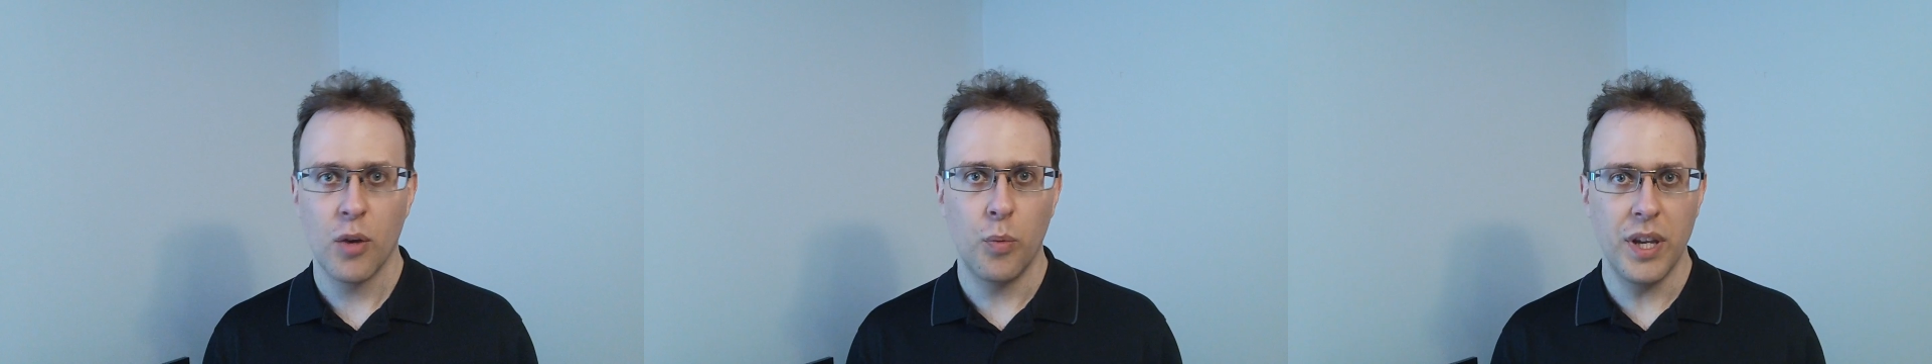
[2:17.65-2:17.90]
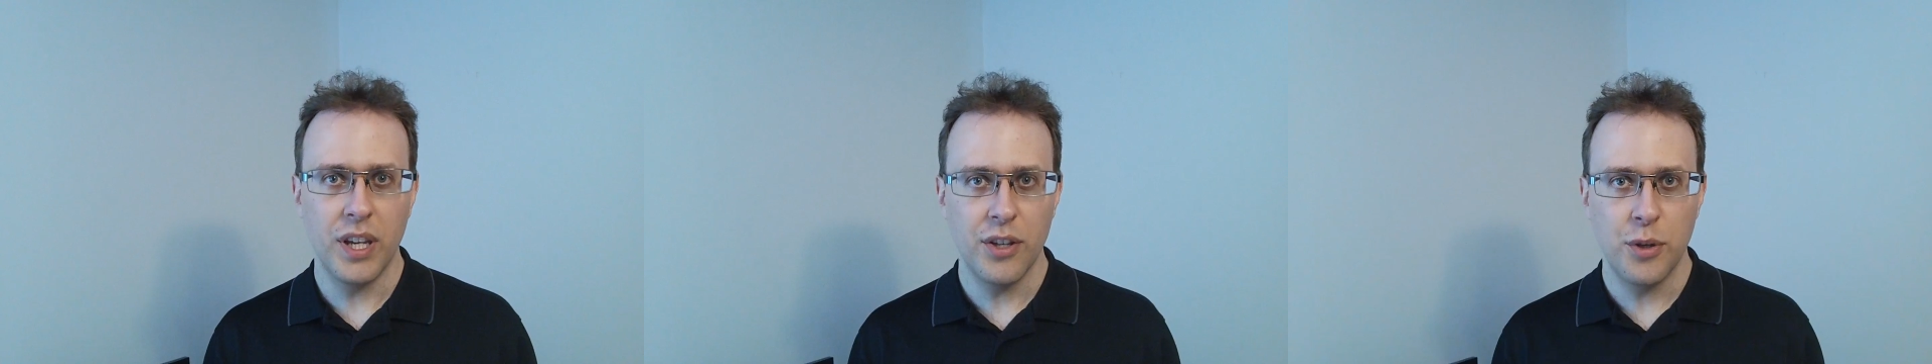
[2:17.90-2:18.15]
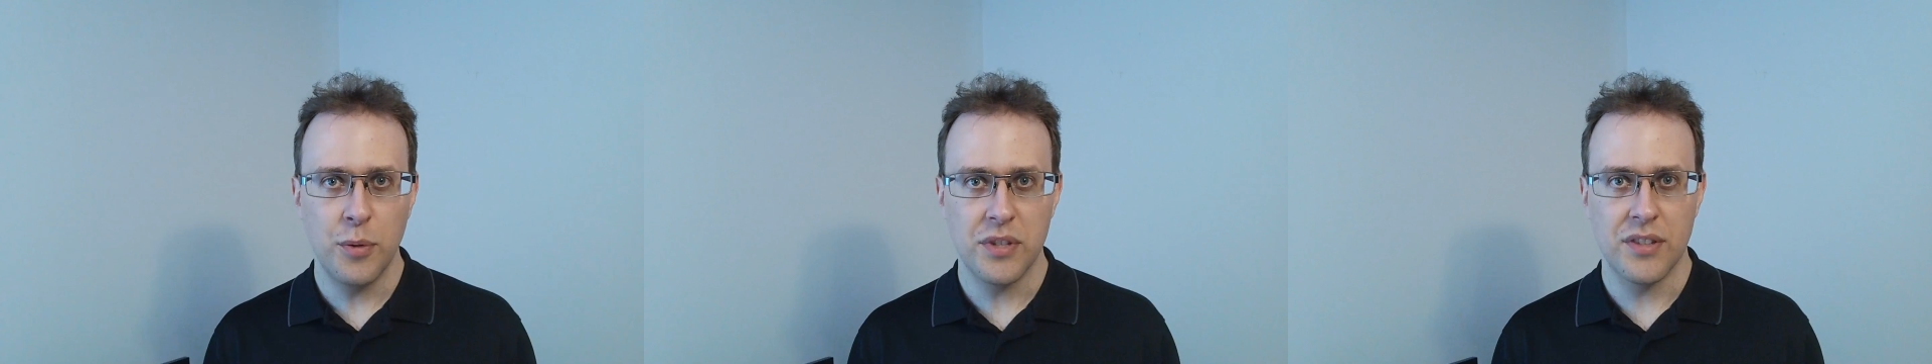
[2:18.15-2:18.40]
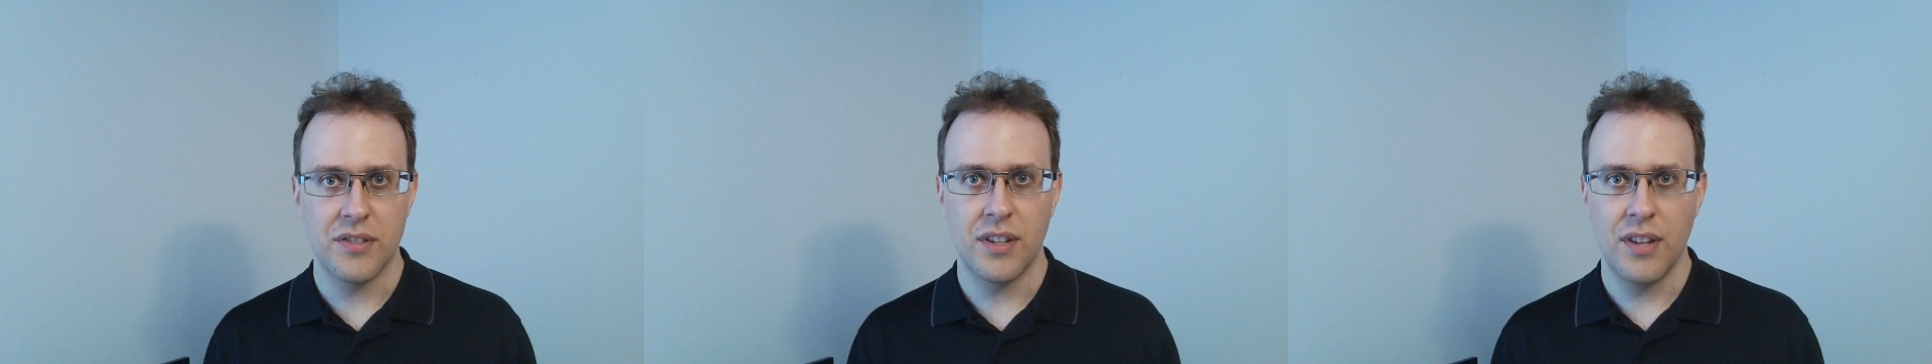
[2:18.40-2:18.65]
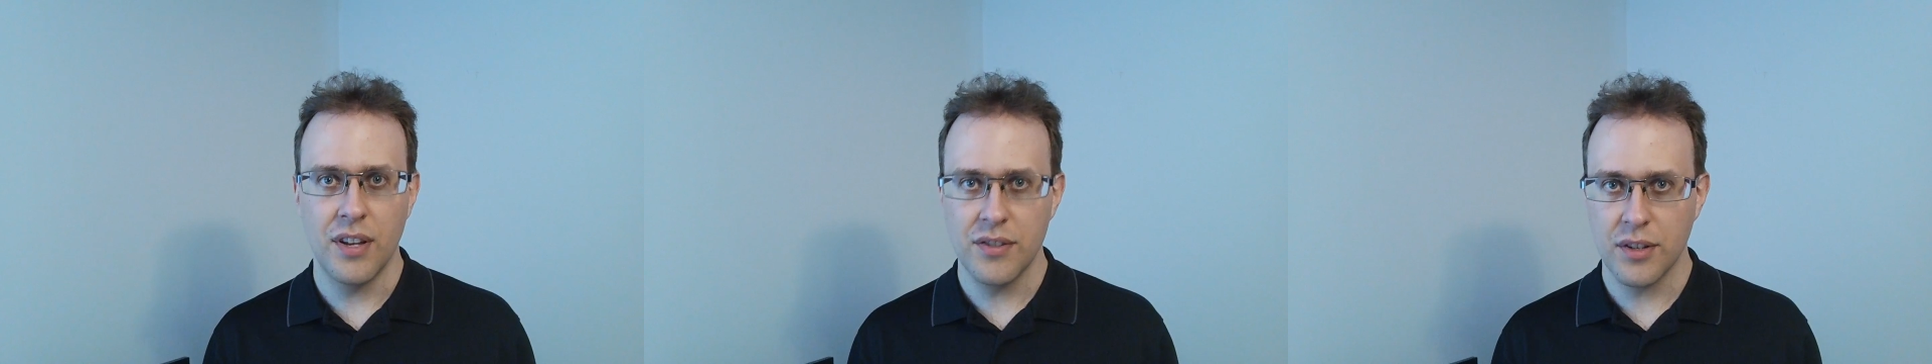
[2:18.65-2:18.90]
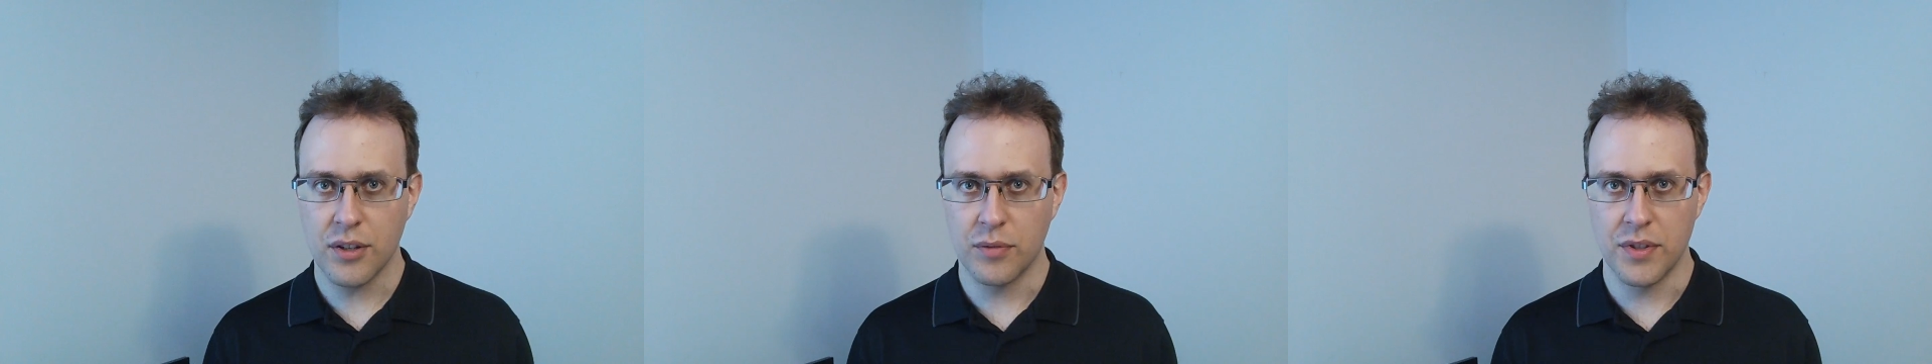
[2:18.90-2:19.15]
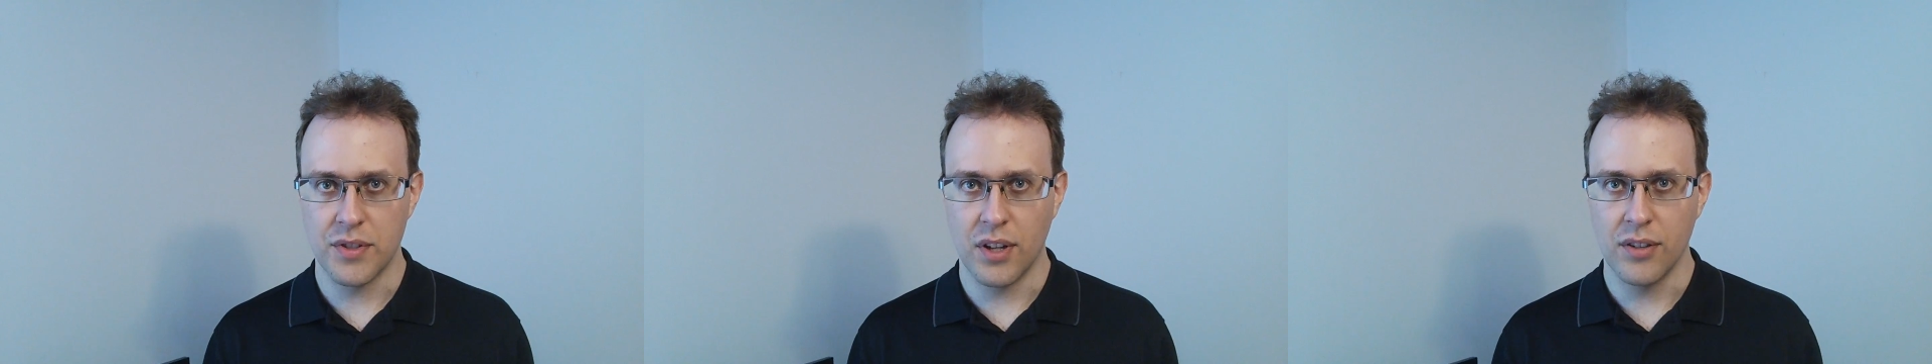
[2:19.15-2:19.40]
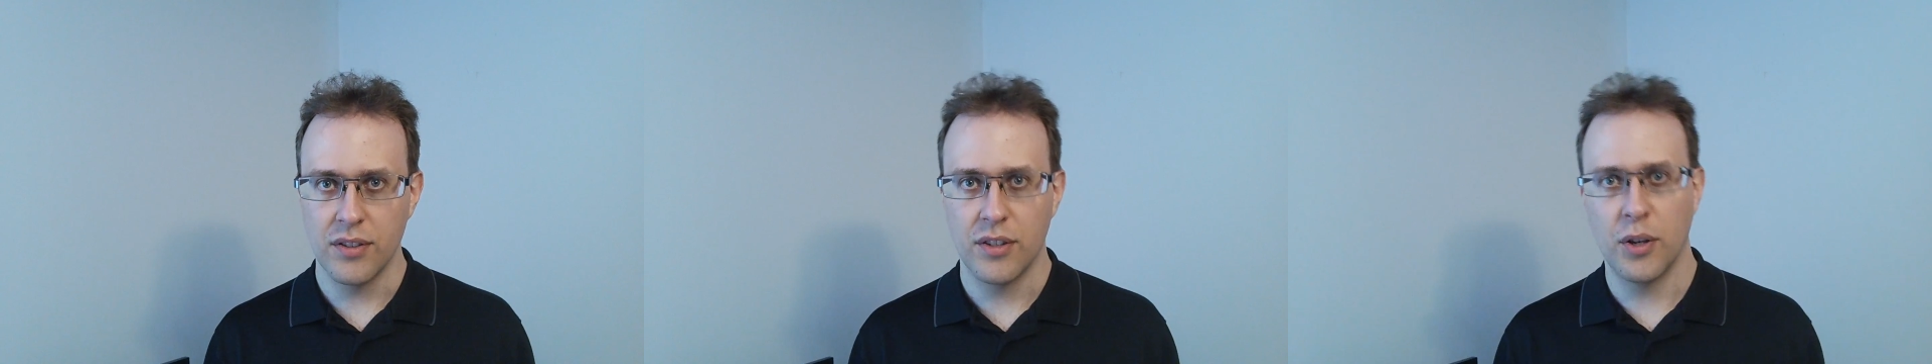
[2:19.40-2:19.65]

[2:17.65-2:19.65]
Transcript: we can use a statistical result